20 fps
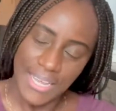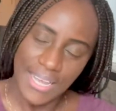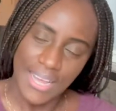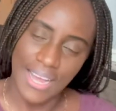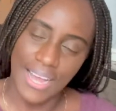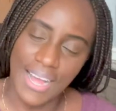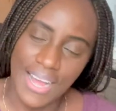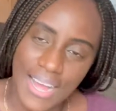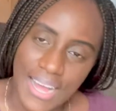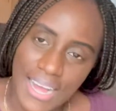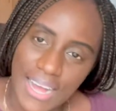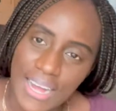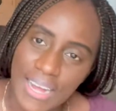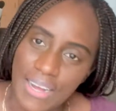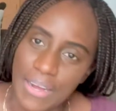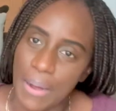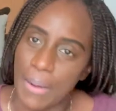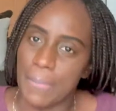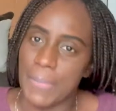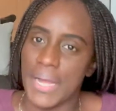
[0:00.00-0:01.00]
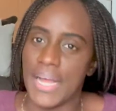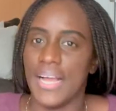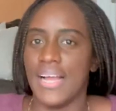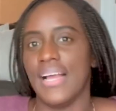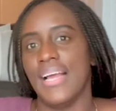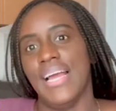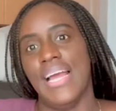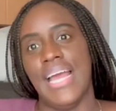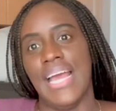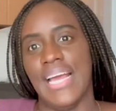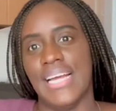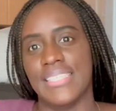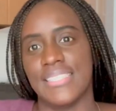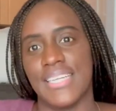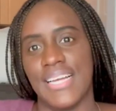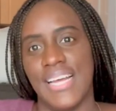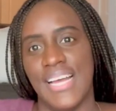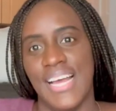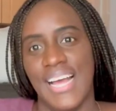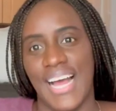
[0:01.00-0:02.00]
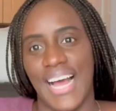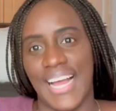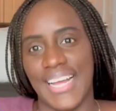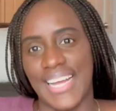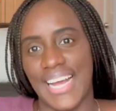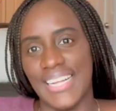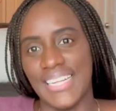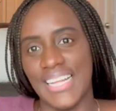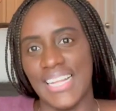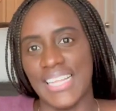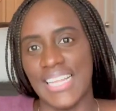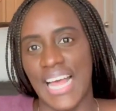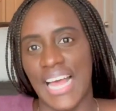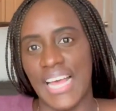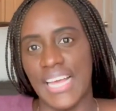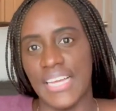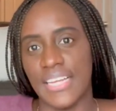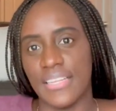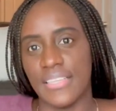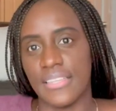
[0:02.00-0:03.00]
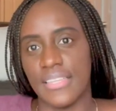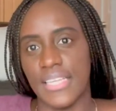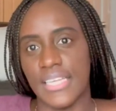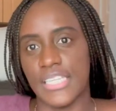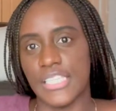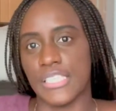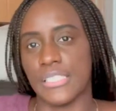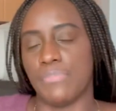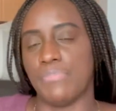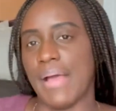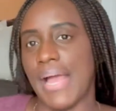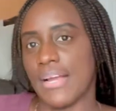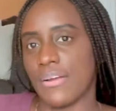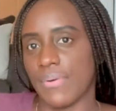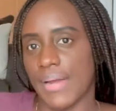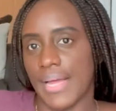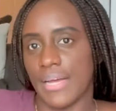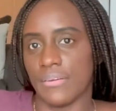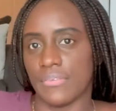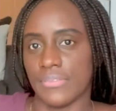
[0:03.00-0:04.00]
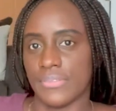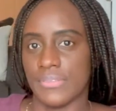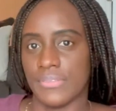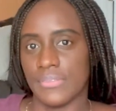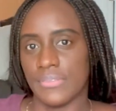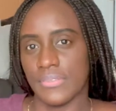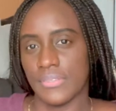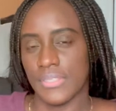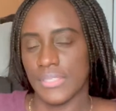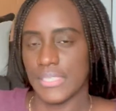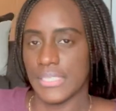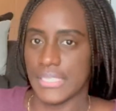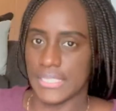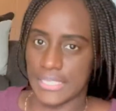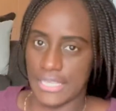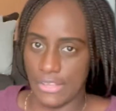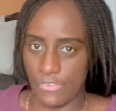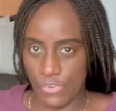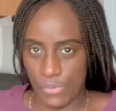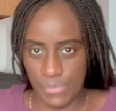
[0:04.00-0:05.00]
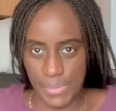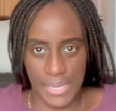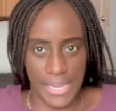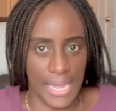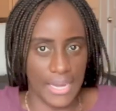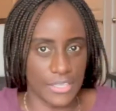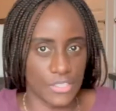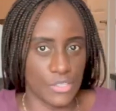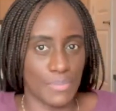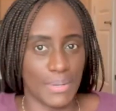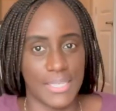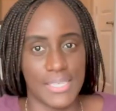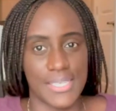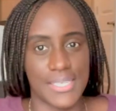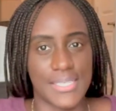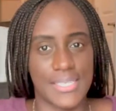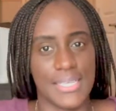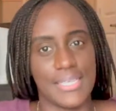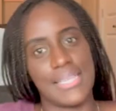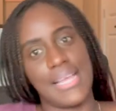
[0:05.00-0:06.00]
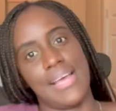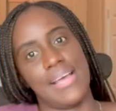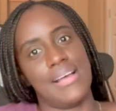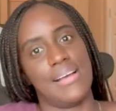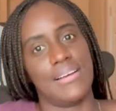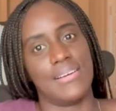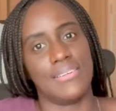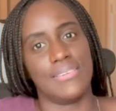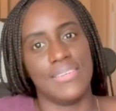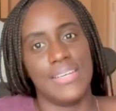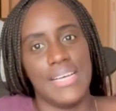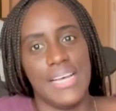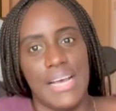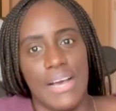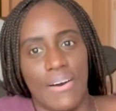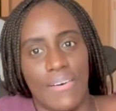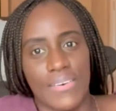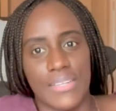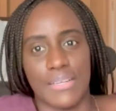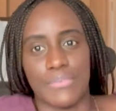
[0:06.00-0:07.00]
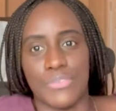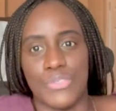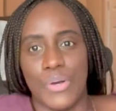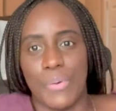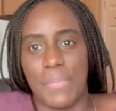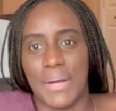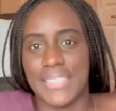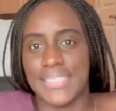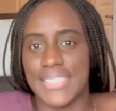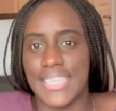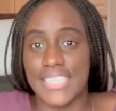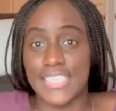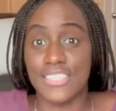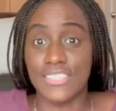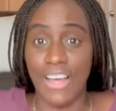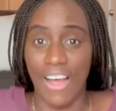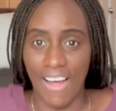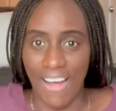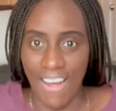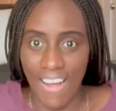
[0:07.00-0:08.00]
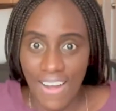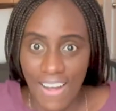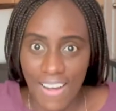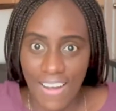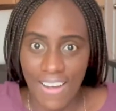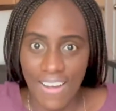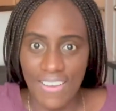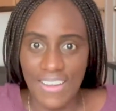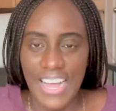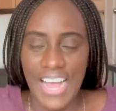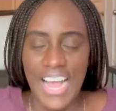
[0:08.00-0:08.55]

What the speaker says: And I kind of like the background it's giving me. I can do my little sit down when I'm doing my TikTok.